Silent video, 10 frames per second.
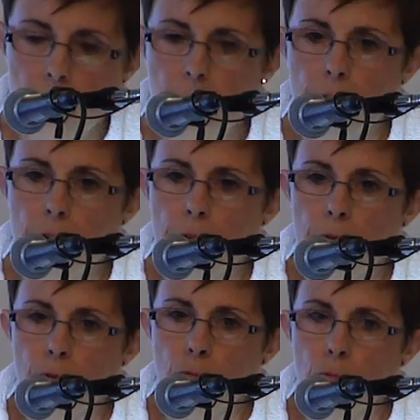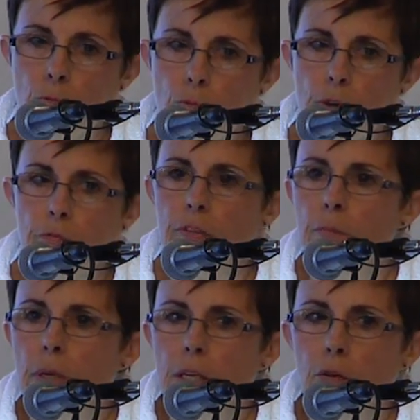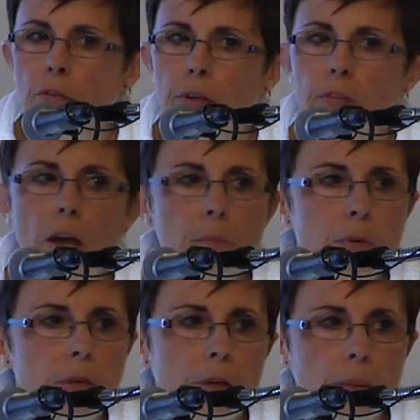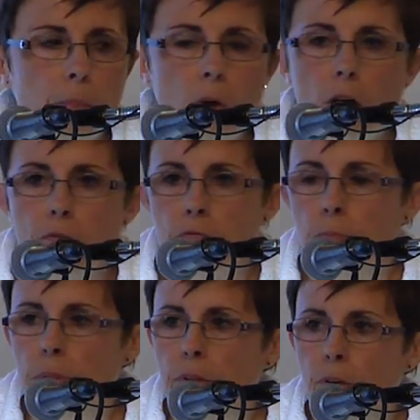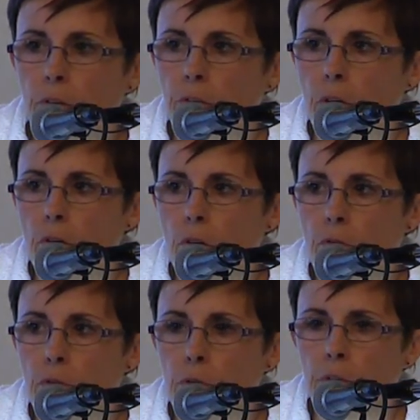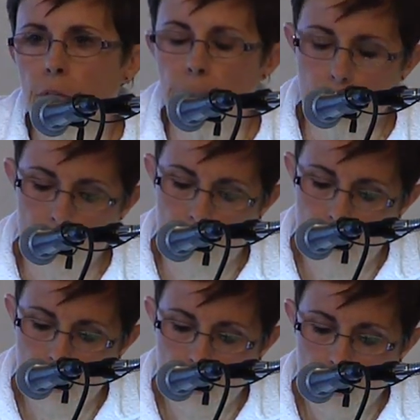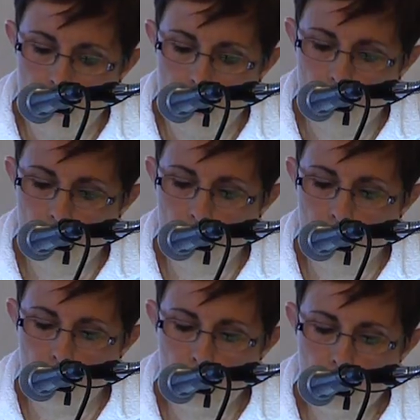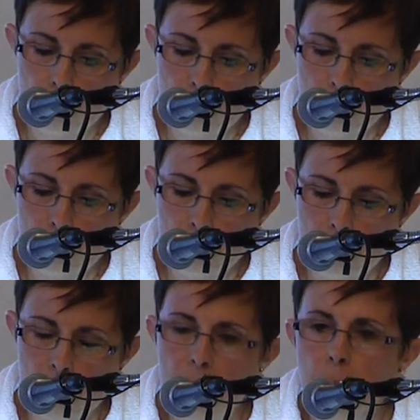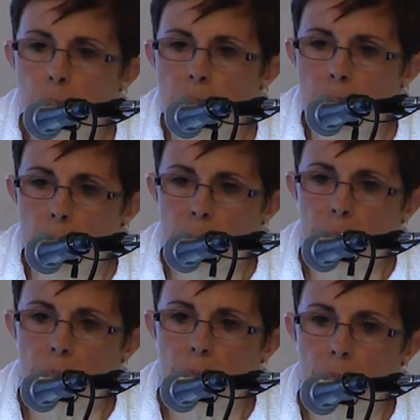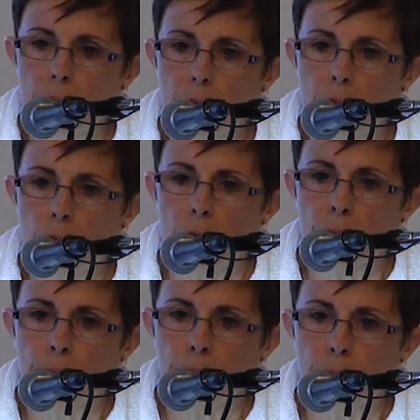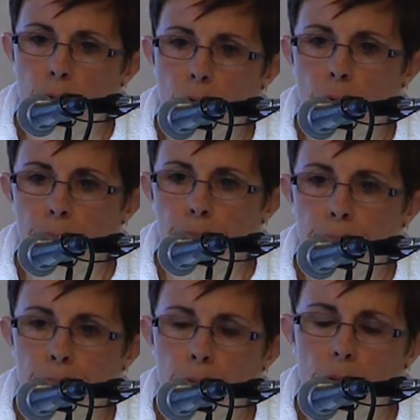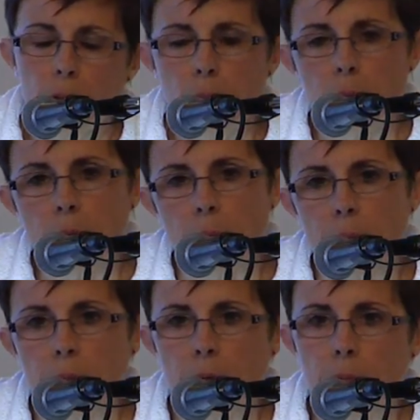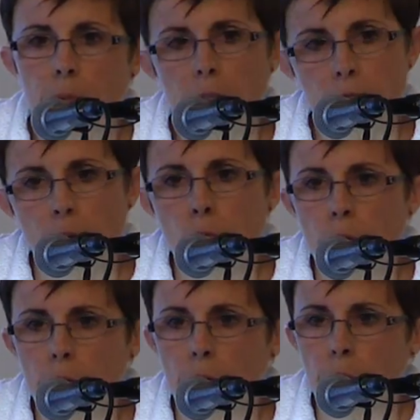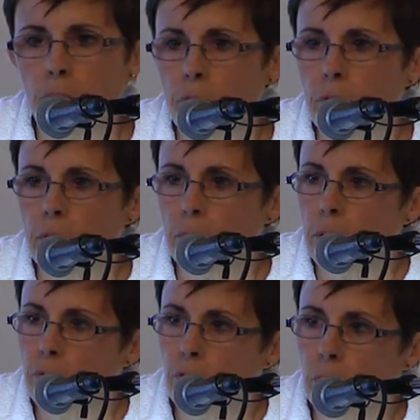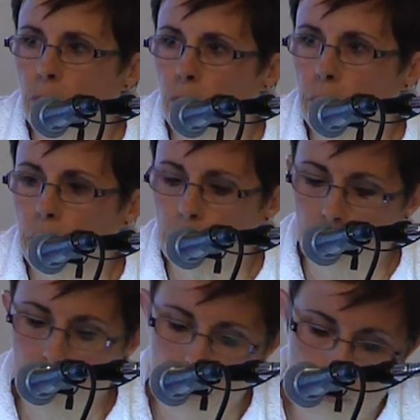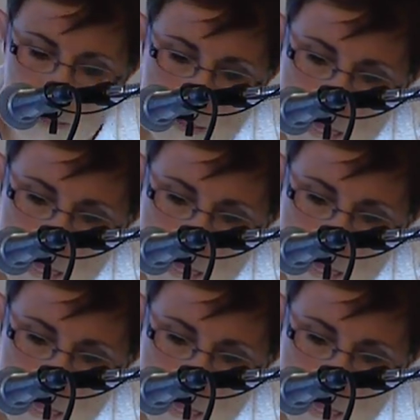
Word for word: uh, we have seen many good things happen in Lake Bluff, but there's a, a few things that um, keep me up at night or, or not keep me up at night, but if I wake up, prevent me from going back to sleep.